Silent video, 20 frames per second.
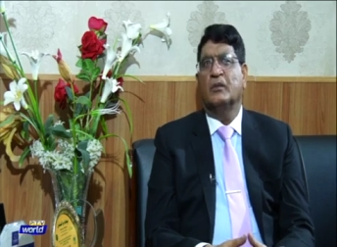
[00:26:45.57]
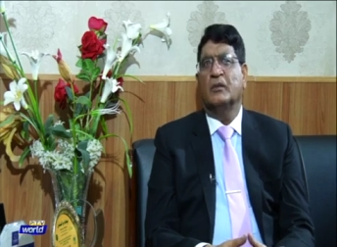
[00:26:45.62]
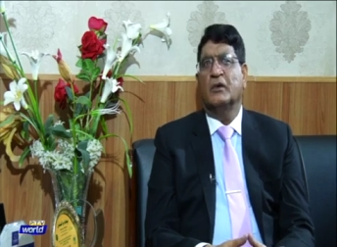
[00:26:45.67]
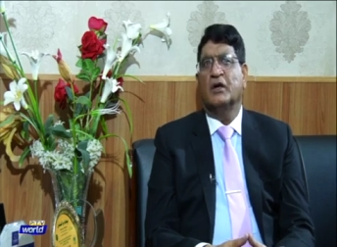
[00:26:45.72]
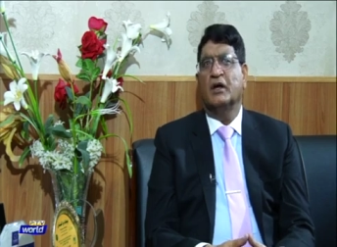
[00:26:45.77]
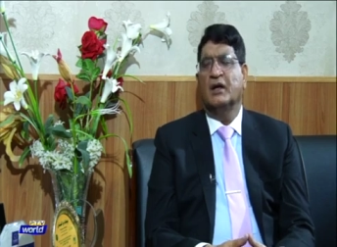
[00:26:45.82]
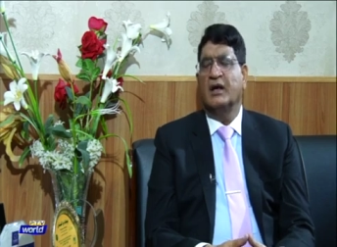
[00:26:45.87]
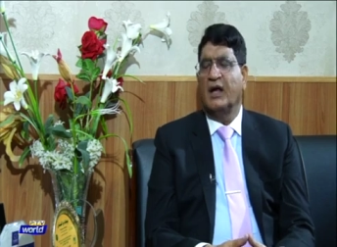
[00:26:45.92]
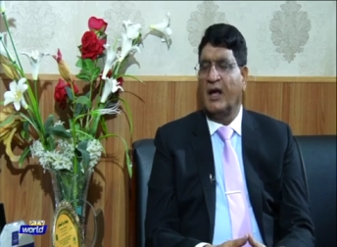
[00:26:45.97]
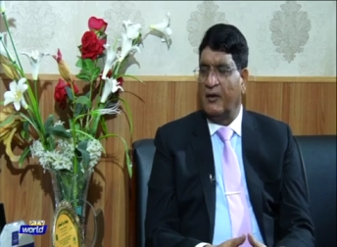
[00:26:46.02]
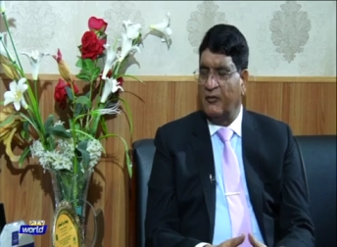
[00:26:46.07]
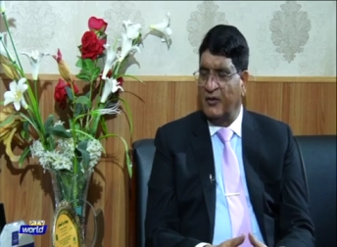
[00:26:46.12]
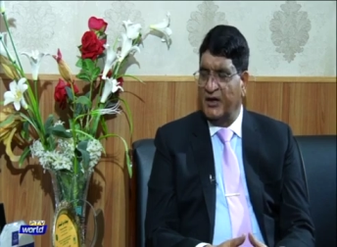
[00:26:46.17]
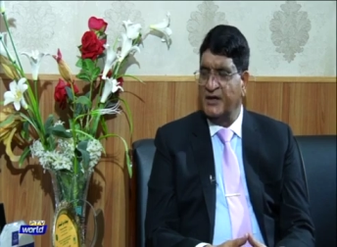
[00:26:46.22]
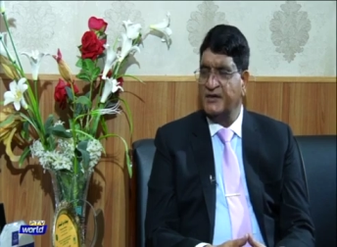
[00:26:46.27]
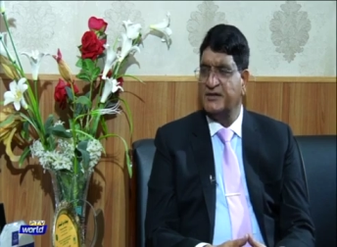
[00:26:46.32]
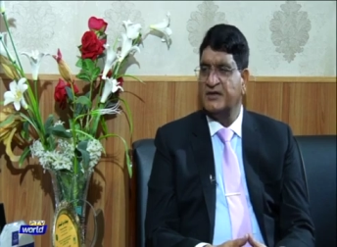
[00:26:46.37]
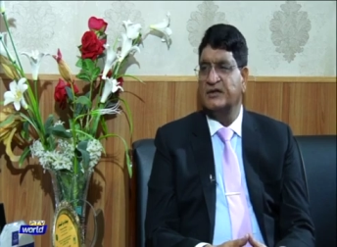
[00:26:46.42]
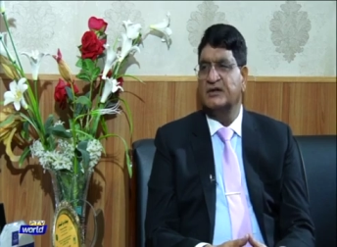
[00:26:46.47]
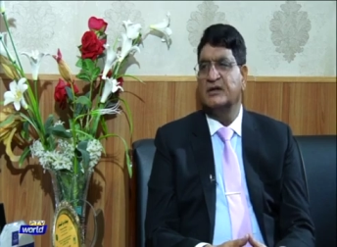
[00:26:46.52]
in
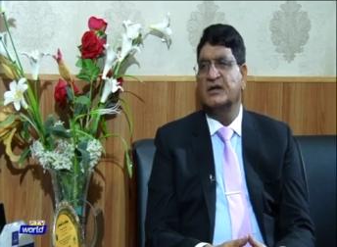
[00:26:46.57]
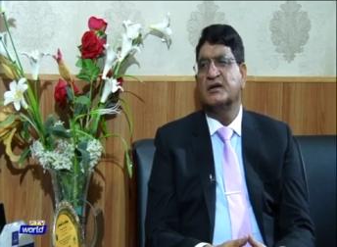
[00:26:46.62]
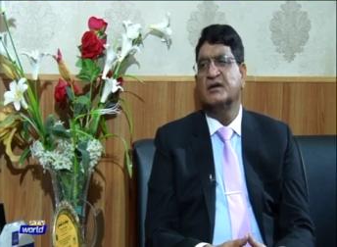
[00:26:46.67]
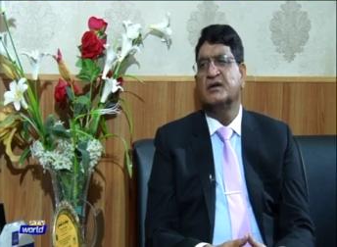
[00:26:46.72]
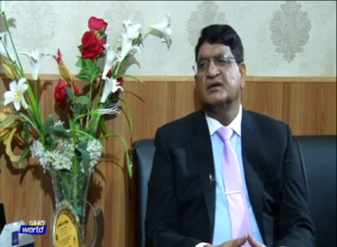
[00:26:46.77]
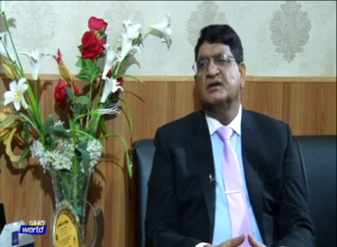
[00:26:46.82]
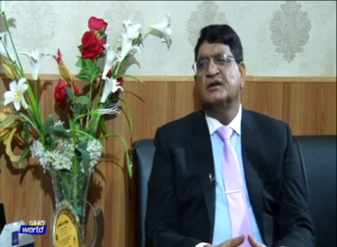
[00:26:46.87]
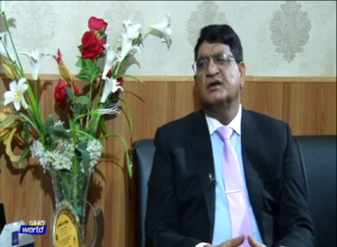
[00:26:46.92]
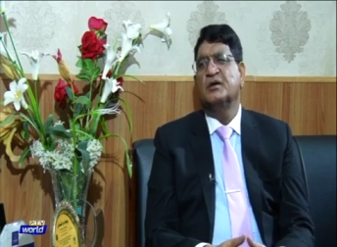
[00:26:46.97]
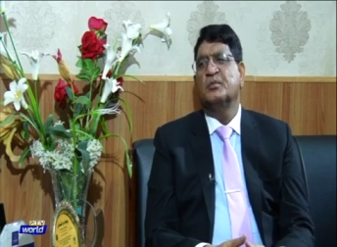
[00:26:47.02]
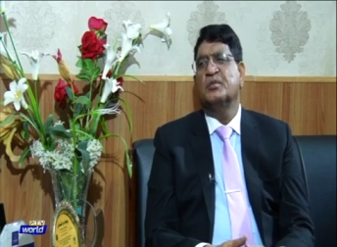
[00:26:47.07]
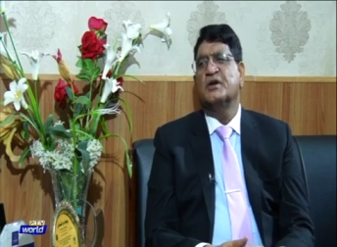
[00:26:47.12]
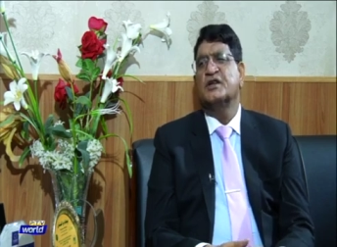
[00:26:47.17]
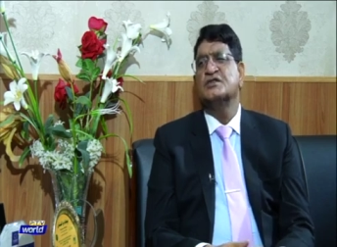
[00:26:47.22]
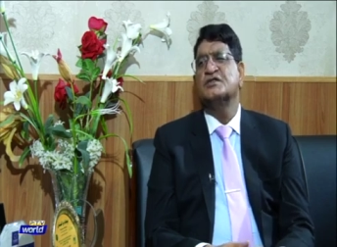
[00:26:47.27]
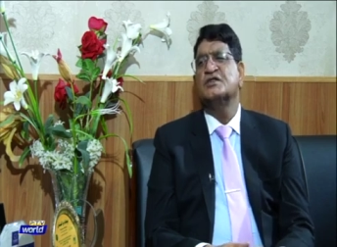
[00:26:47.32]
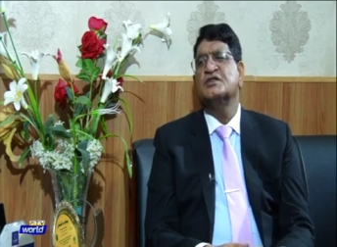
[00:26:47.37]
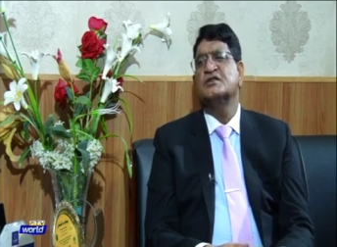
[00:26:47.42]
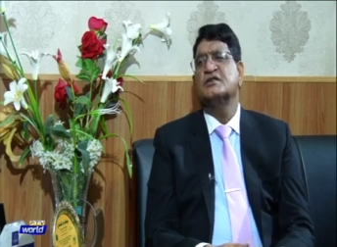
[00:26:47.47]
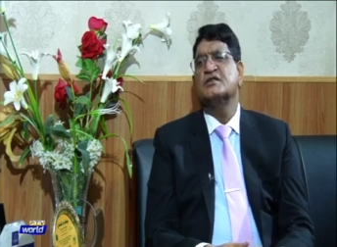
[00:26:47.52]
Awan-e-Sadr,
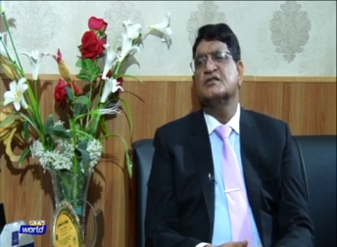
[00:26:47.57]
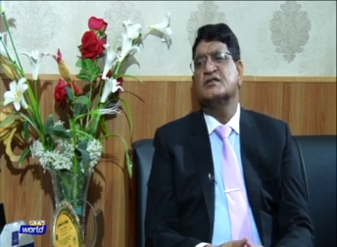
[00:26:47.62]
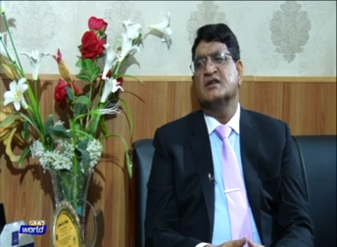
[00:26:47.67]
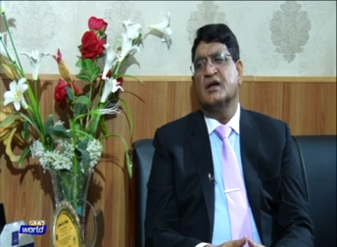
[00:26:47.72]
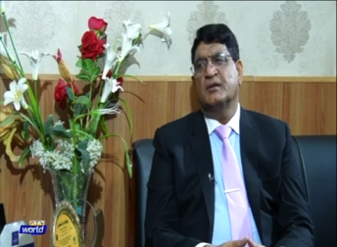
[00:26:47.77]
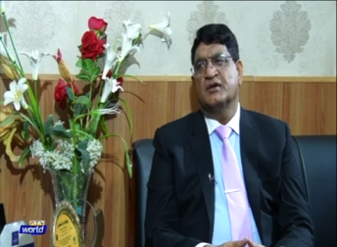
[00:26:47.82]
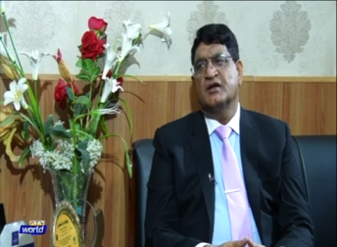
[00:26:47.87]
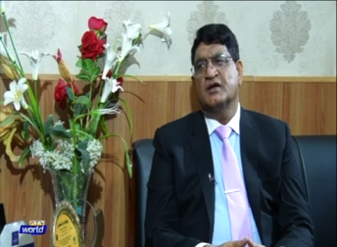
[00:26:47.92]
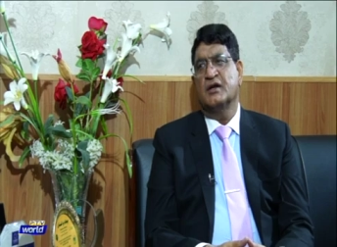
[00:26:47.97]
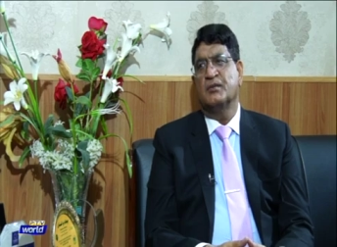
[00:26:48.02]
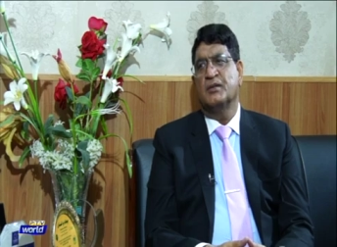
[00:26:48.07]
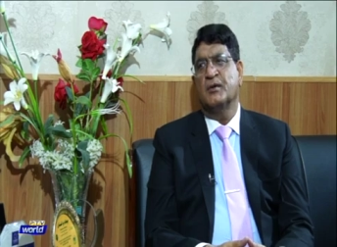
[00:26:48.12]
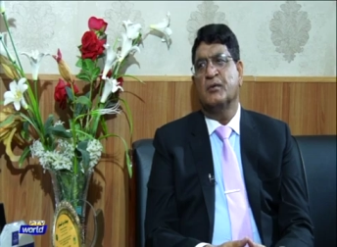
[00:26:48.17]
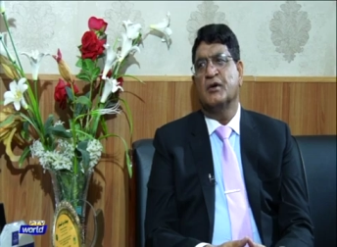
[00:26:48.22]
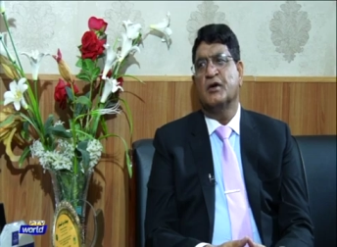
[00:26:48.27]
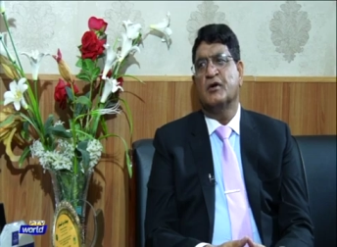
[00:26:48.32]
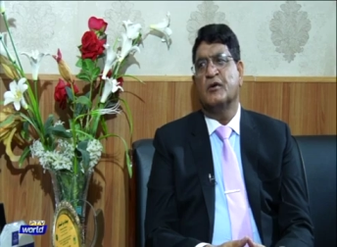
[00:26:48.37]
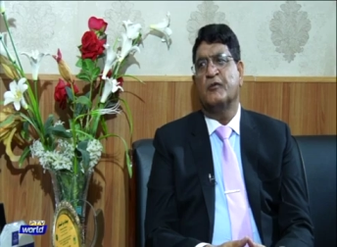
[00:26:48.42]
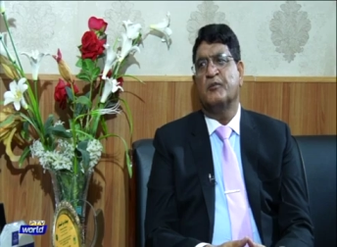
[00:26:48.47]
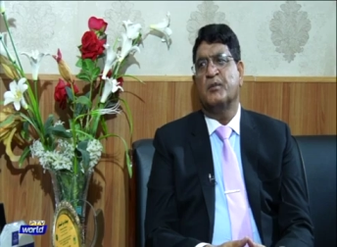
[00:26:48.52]
President Islamic
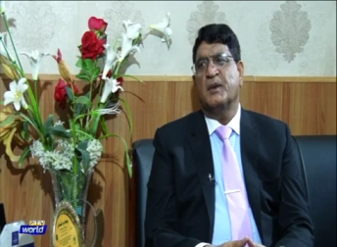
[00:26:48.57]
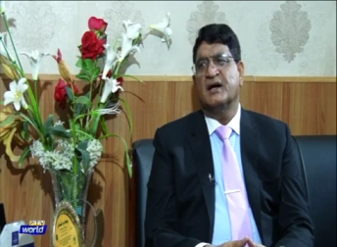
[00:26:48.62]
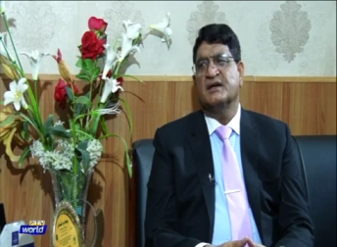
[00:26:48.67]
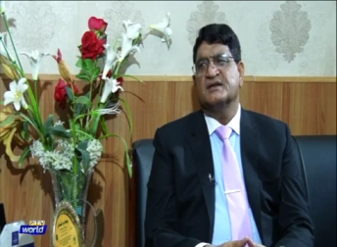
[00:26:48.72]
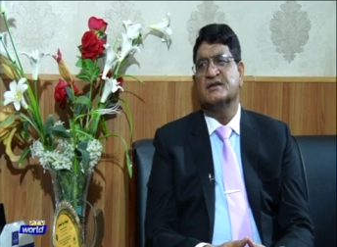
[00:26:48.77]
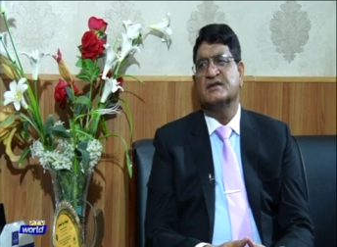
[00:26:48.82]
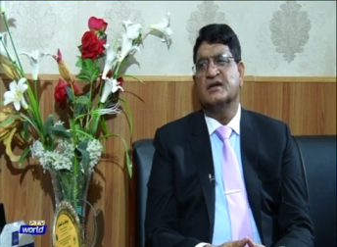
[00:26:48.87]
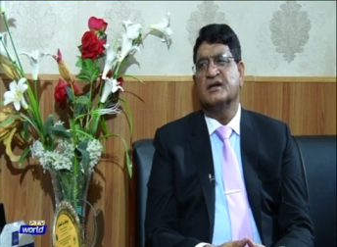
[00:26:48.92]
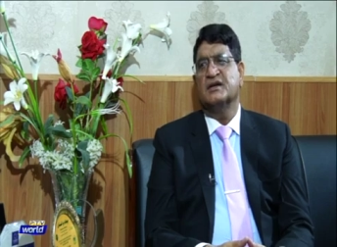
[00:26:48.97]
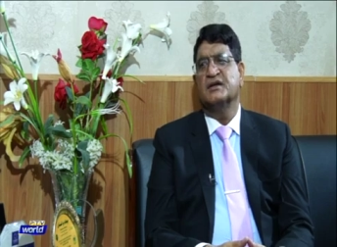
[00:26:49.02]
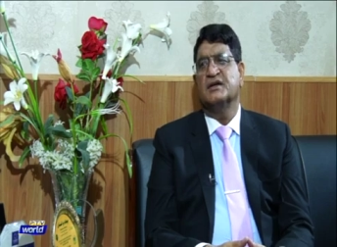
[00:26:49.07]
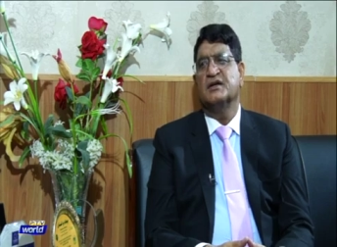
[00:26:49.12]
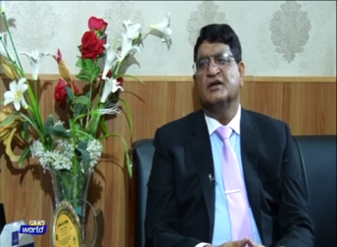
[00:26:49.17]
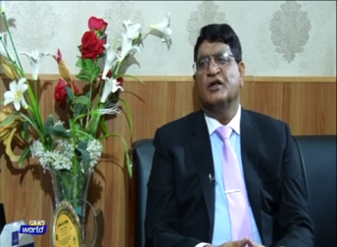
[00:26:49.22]
Republic of Pakistan